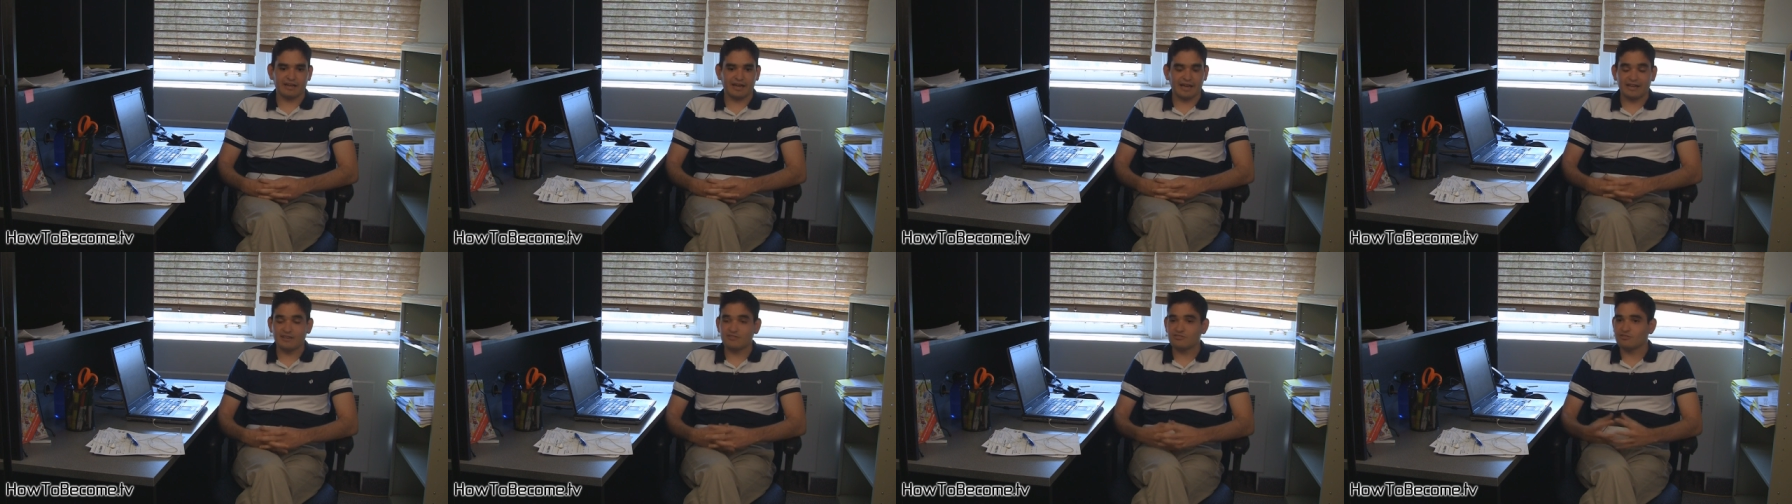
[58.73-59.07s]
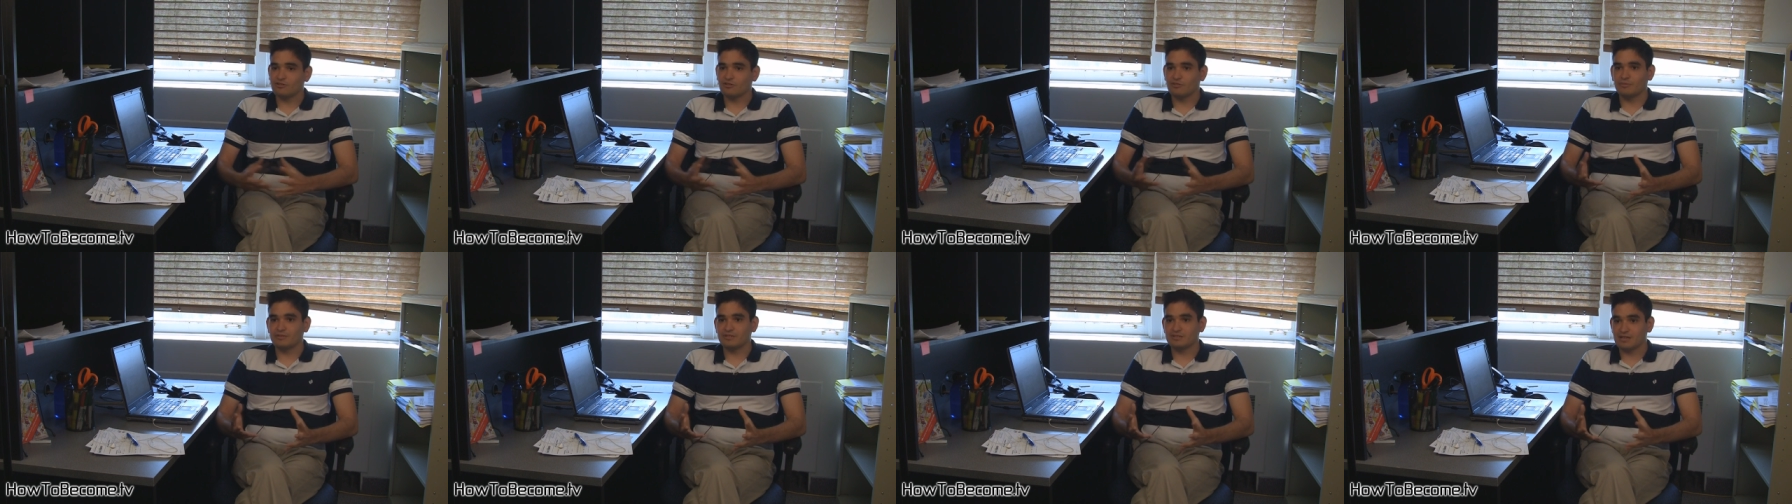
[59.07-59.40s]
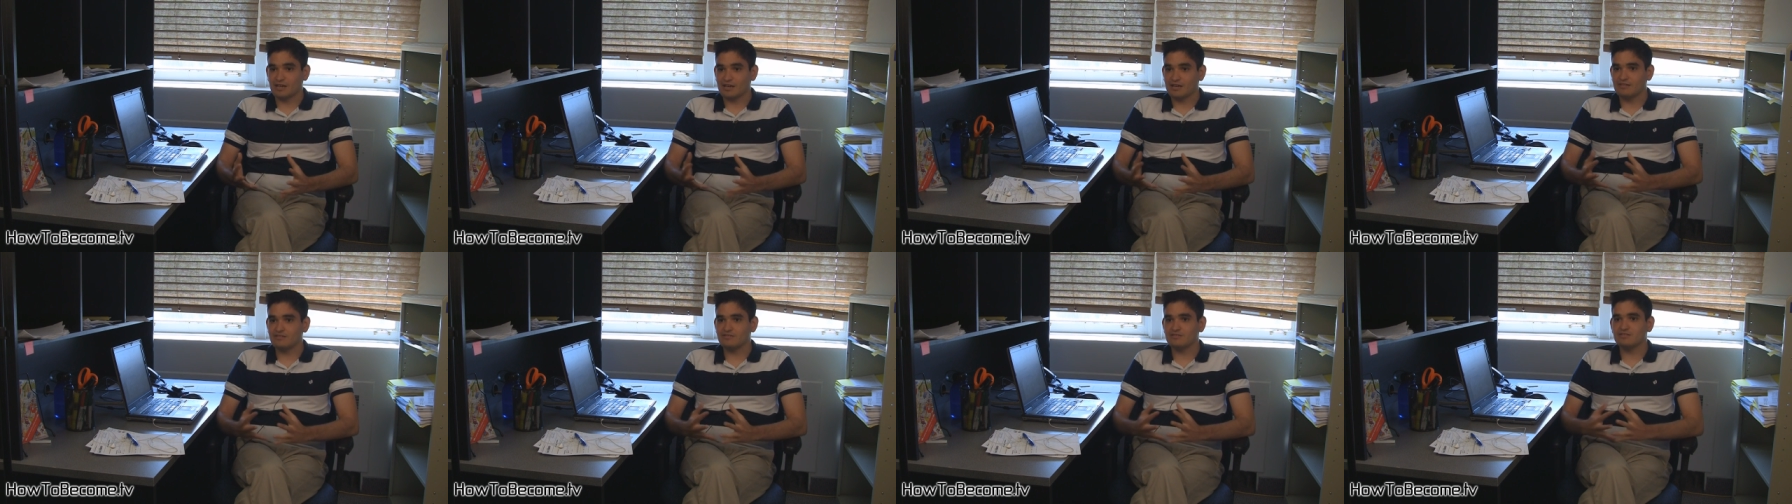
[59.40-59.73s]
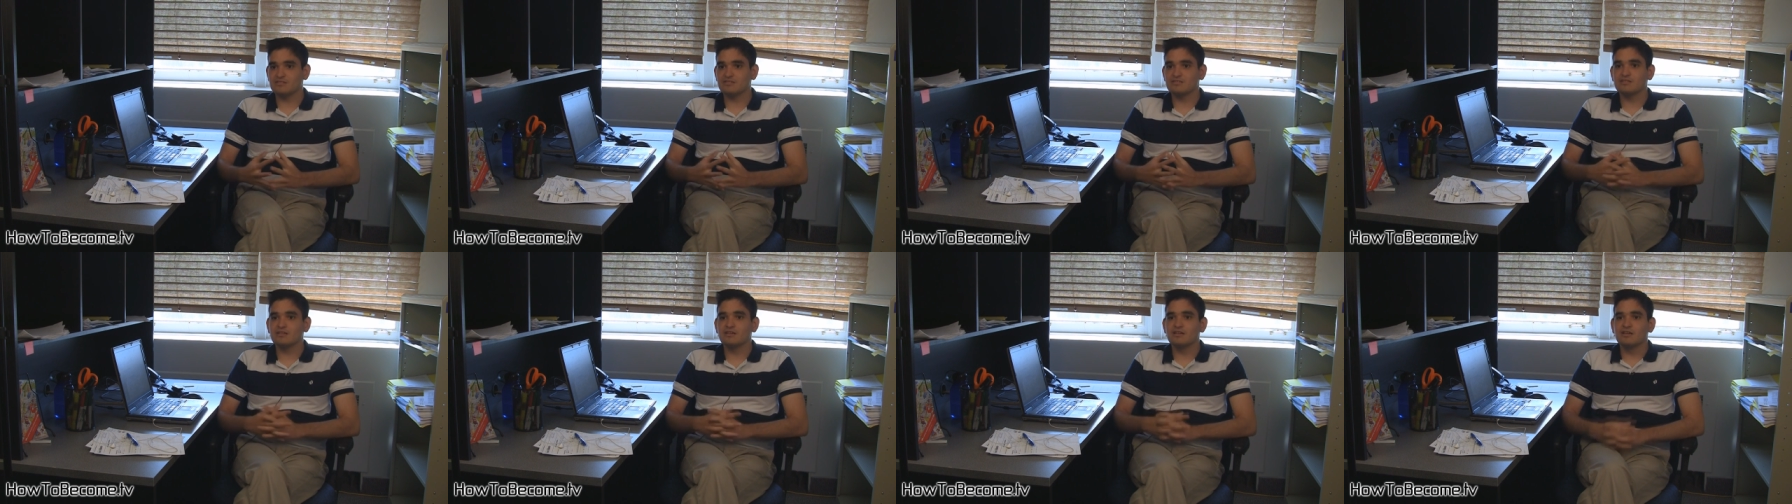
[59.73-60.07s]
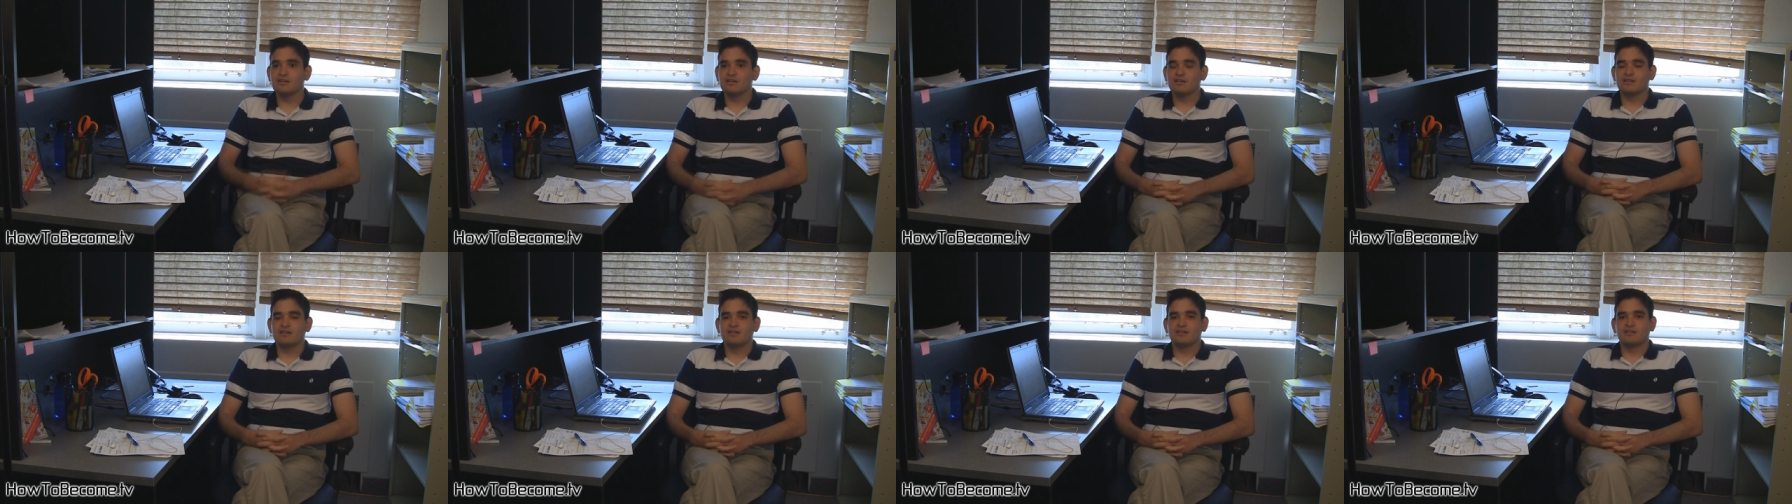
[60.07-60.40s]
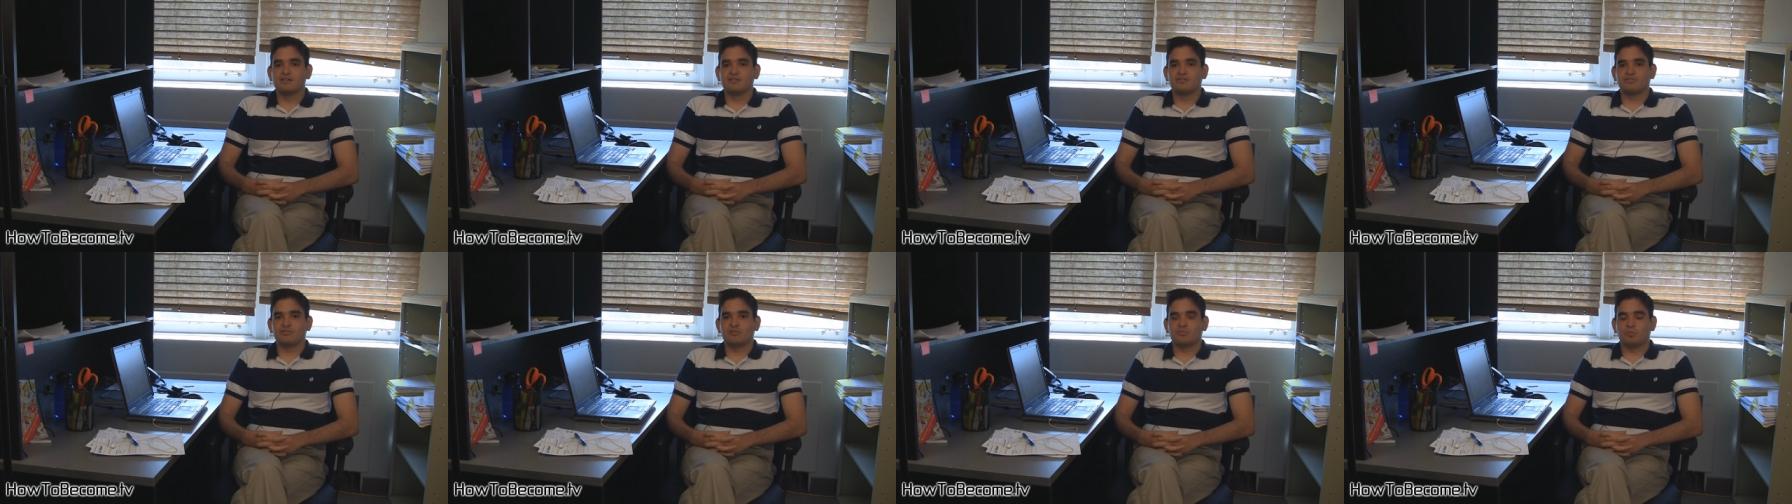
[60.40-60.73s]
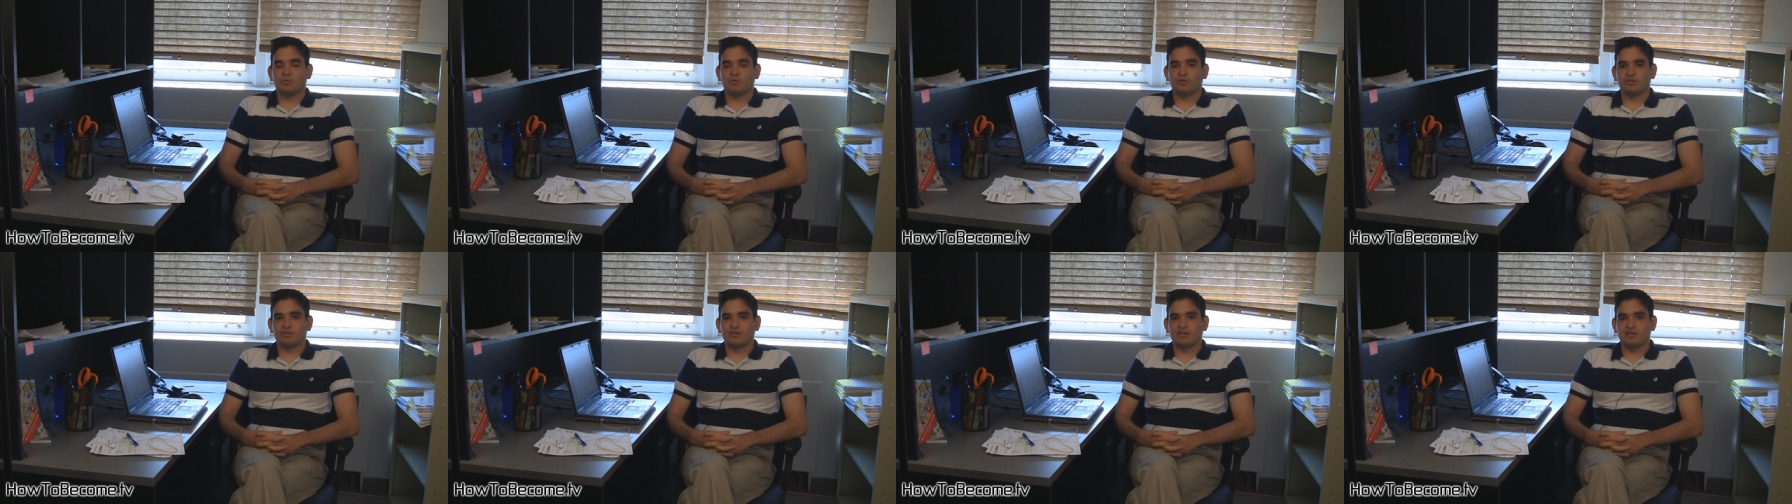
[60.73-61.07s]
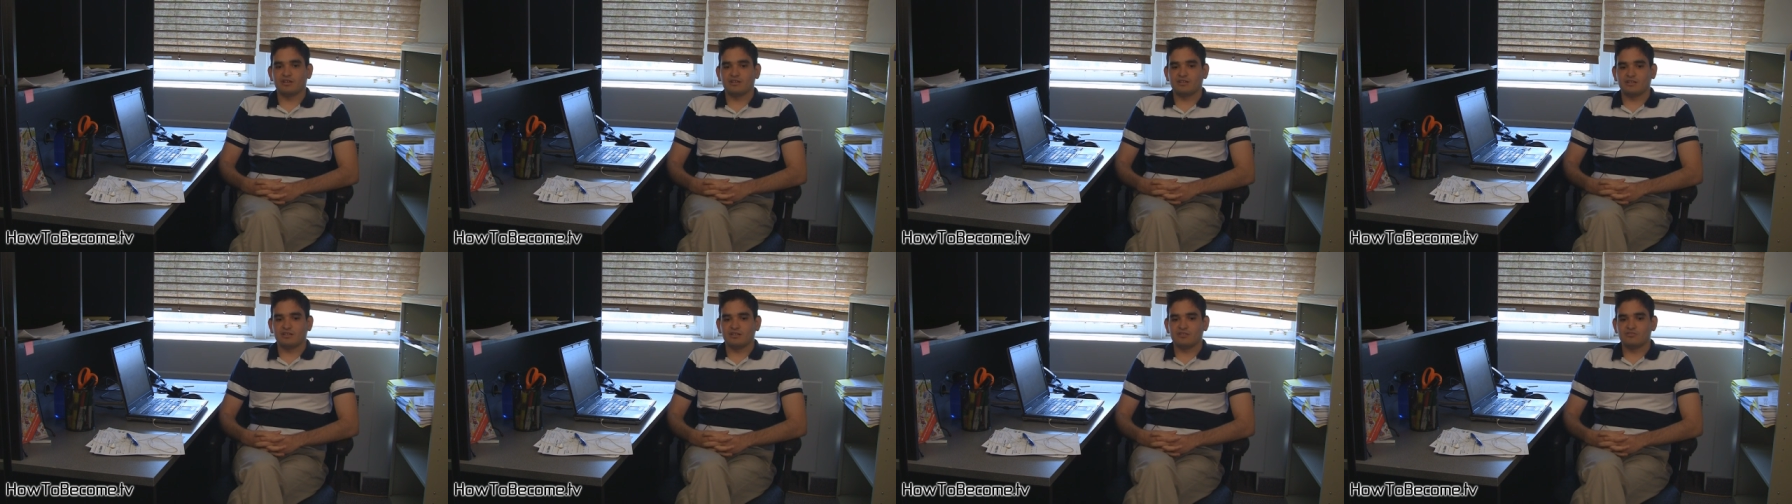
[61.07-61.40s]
aced all my tests to the point that the